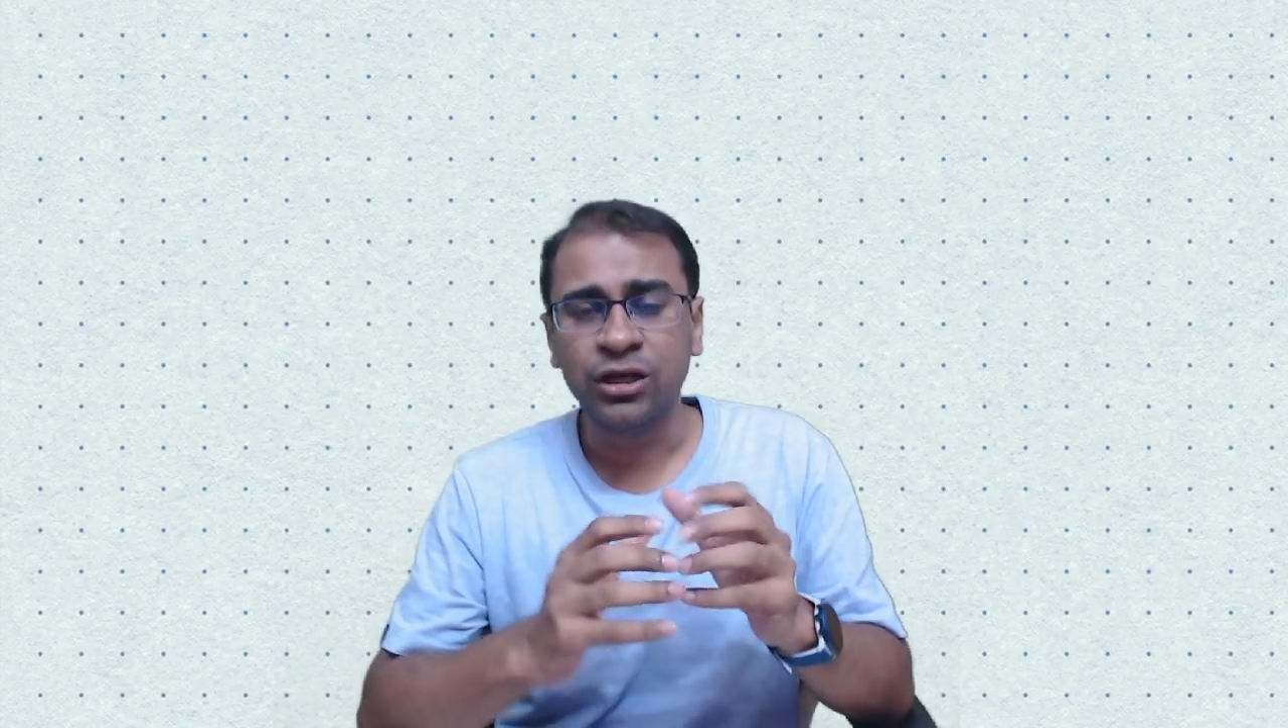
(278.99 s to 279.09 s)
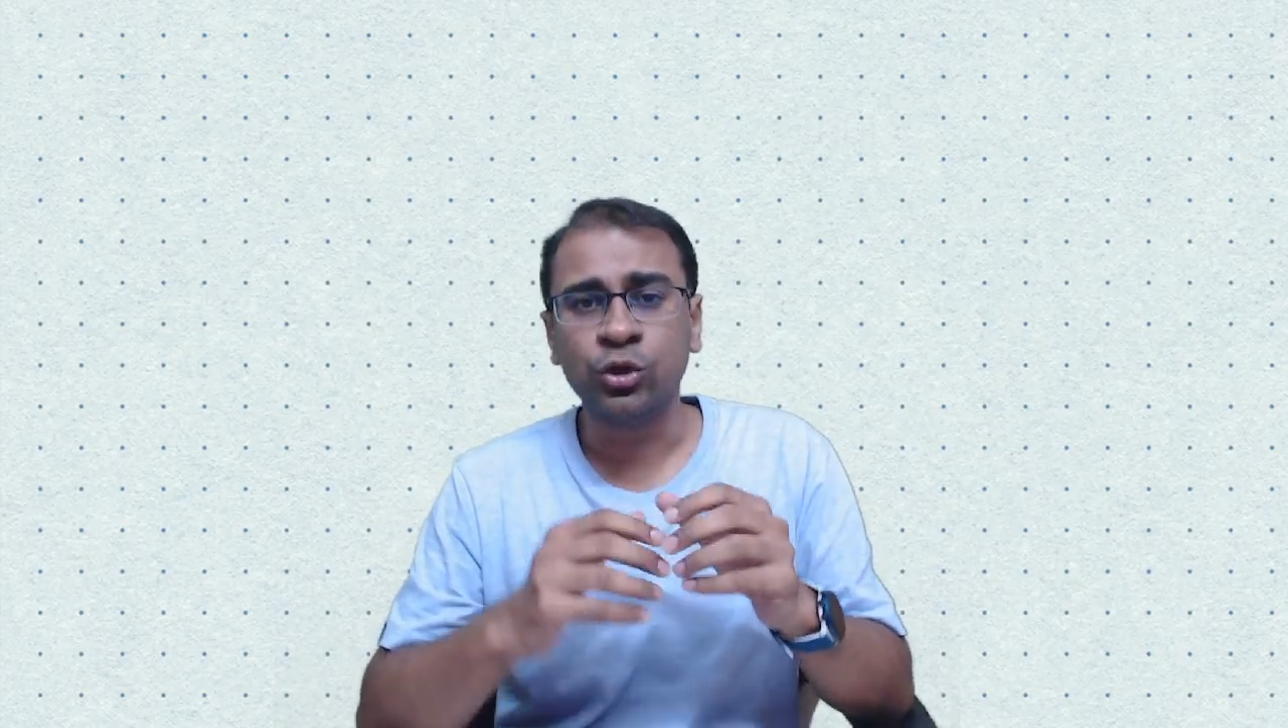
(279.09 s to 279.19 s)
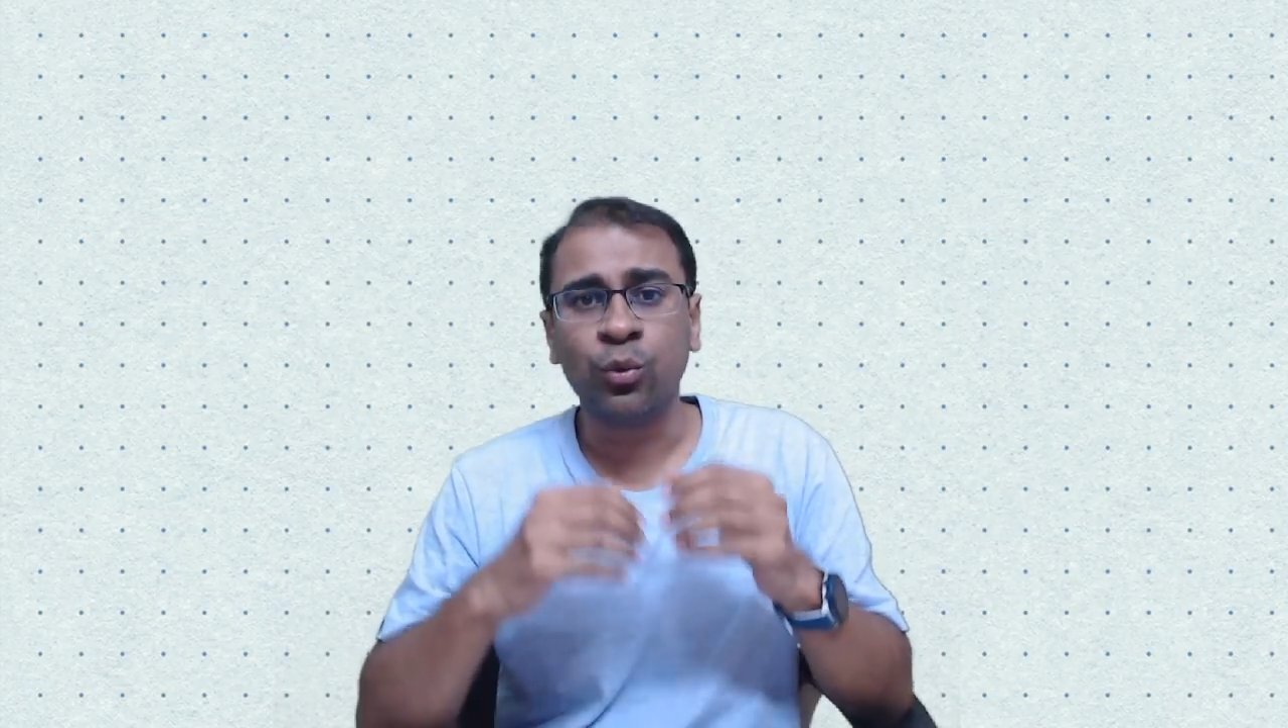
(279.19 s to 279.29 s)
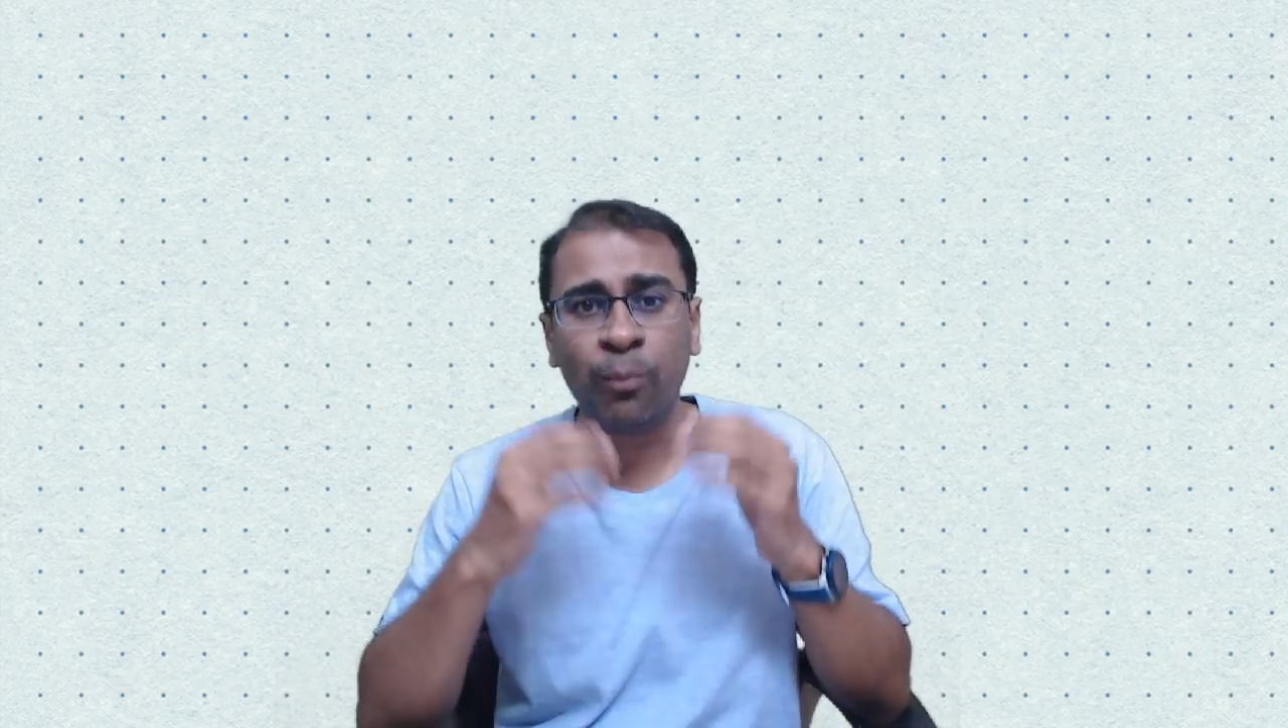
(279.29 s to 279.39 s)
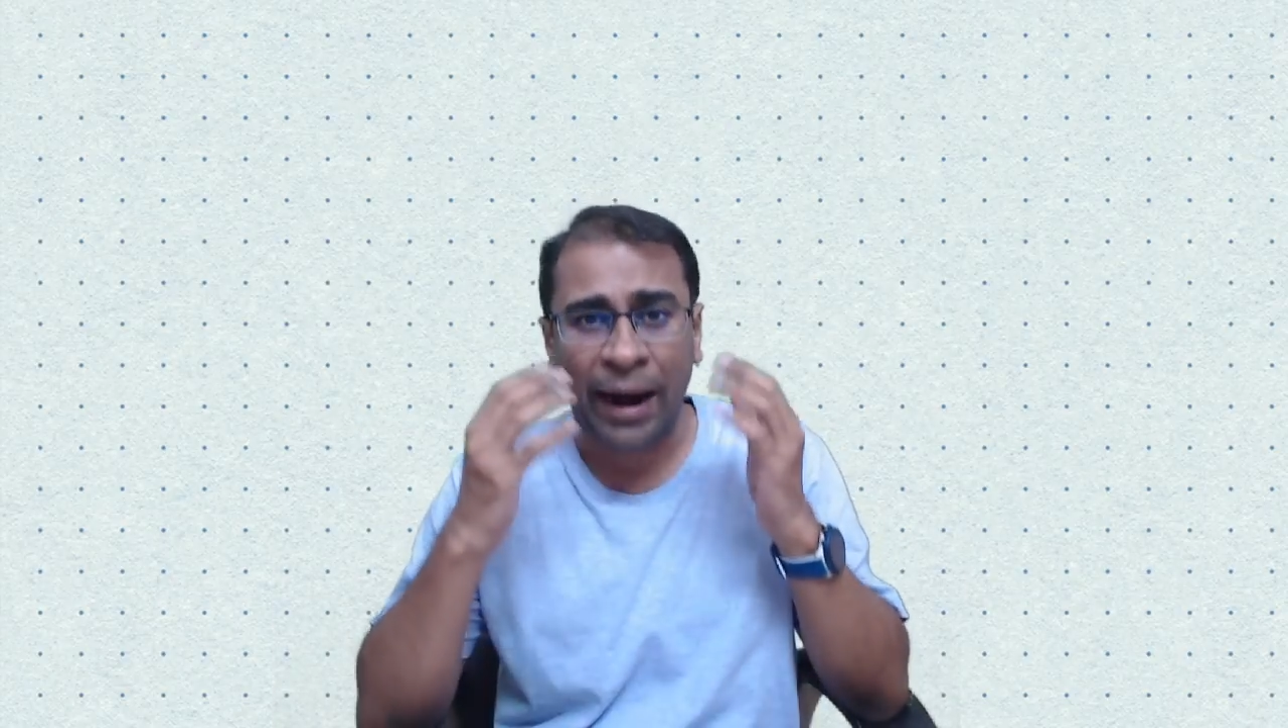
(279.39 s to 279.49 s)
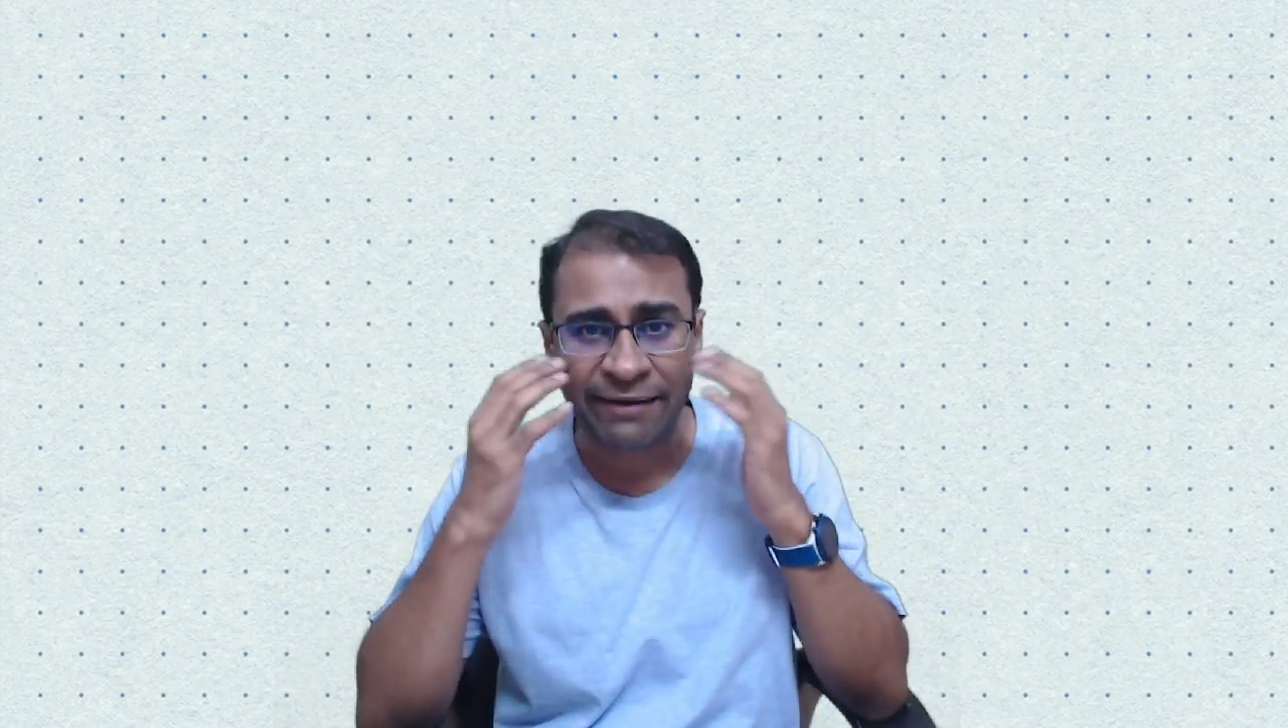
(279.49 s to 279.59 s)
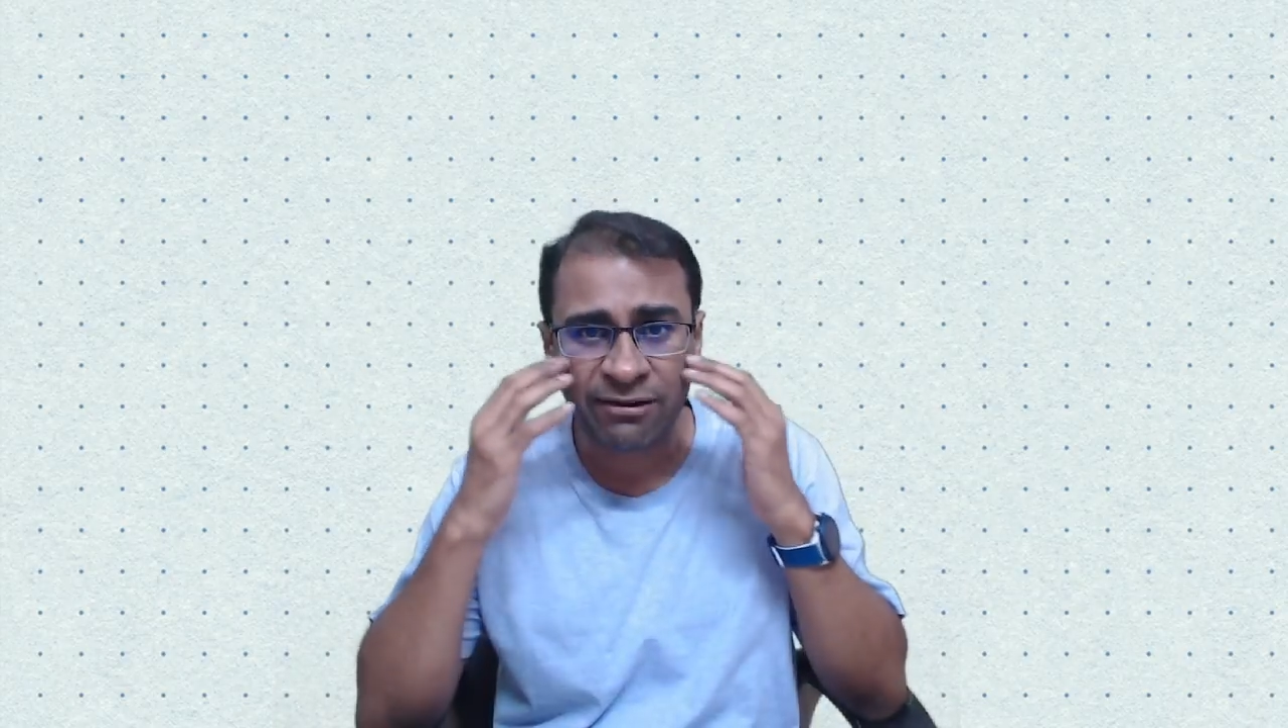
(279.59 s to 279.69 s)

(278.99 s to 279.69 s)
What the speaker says: you're mildly